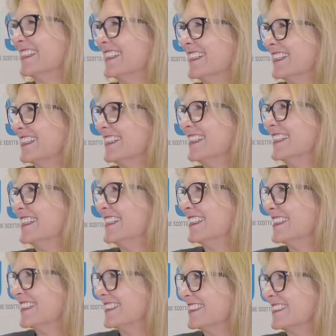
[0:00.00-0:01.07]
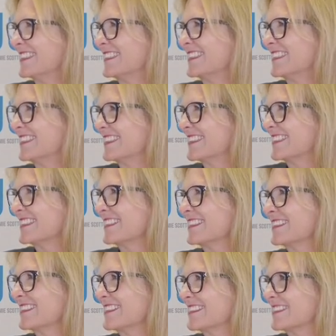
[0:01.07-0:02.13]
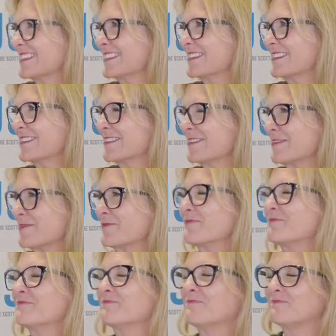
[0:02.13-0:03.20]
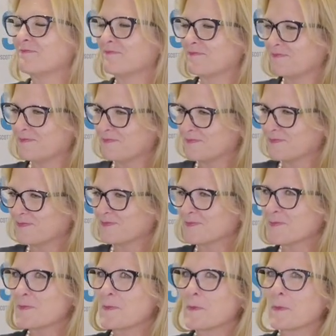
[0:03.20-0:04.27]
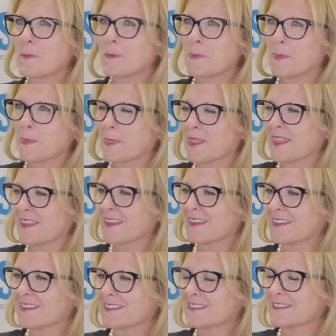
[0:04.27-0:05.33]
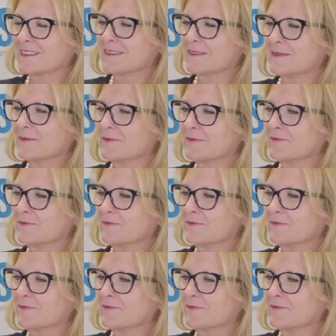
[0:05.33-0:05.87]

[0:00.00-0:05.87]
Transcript: This person isn't speaking.